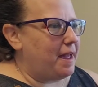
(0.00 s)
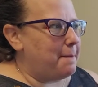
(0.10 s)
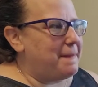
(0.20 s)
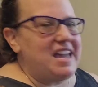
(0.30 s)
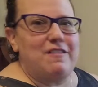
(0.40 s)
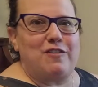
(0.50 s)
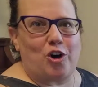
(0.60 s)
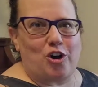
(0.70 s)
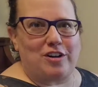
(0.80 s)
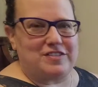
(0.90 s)
be
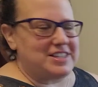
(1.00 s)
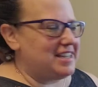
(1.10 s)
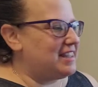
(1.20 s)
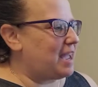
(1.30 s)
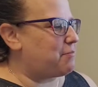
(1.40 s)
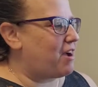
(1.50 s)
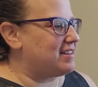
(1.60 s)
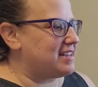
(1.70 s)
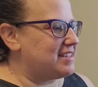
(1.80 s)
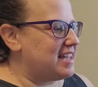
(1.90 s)
involved in that
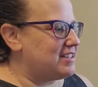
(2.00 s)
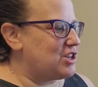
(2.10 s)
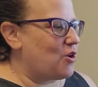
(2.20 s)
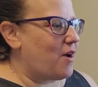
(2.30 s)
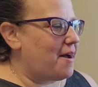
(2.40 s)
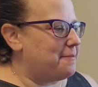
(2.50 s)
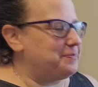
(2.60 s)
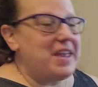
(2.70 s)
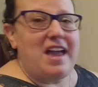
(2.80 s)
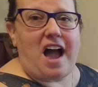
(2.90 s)
process. And so
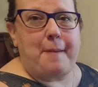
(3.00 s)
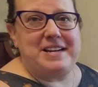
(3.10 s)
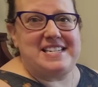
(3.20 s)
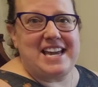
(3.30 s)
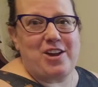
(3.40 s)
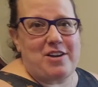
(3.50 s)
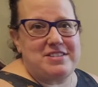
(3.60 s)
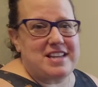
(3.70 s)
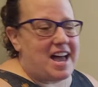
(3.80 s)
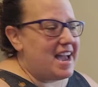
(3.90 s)
I'm going to take you
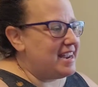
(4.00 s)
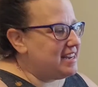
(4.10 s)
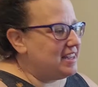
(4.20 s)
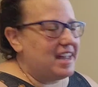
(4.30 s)
outside.